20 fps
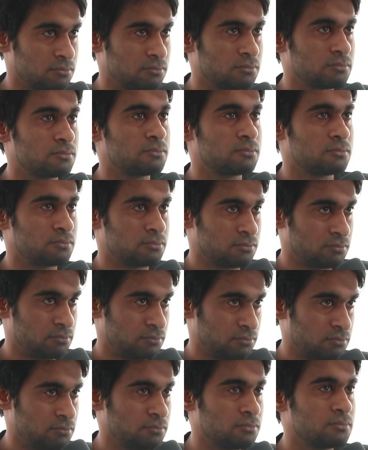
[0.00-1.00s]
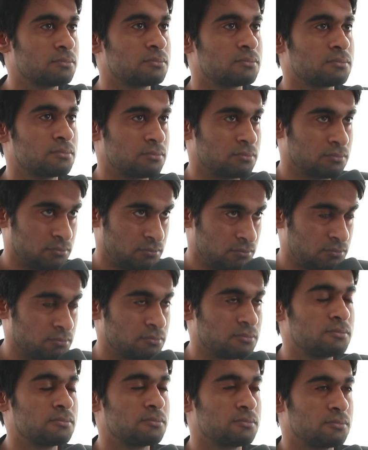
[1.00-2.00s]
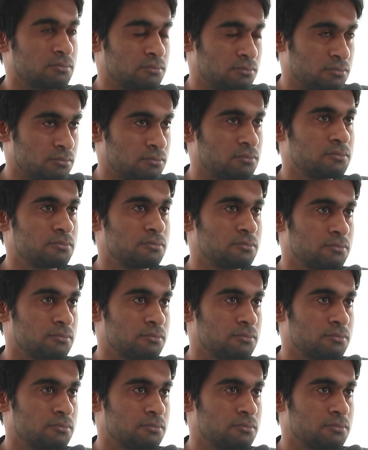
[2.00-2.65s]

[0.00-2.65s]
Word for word: terms of achieving goals towards the mission.